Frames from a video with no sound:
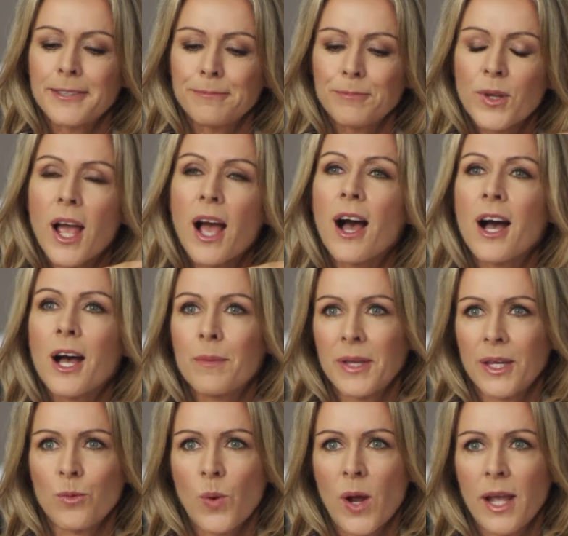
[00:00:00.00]
um,
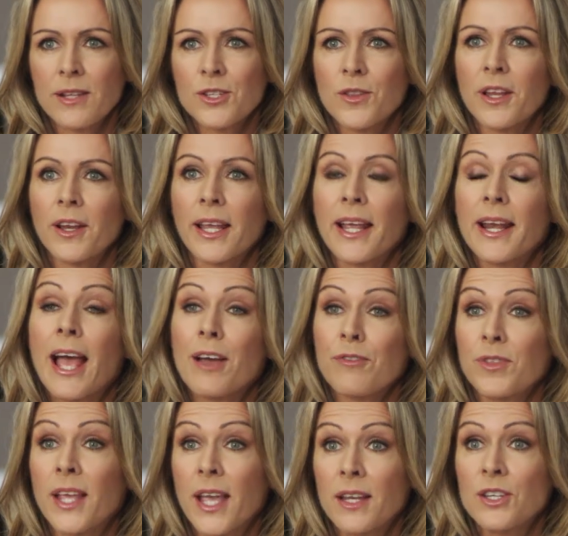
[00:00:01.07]
calming way so that I can
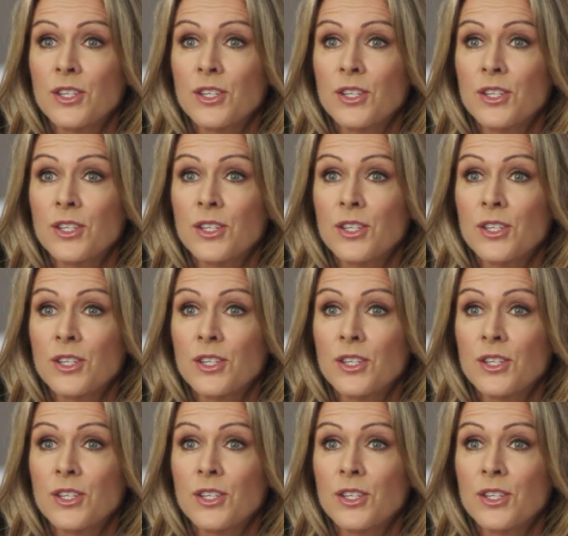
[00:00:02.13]
have the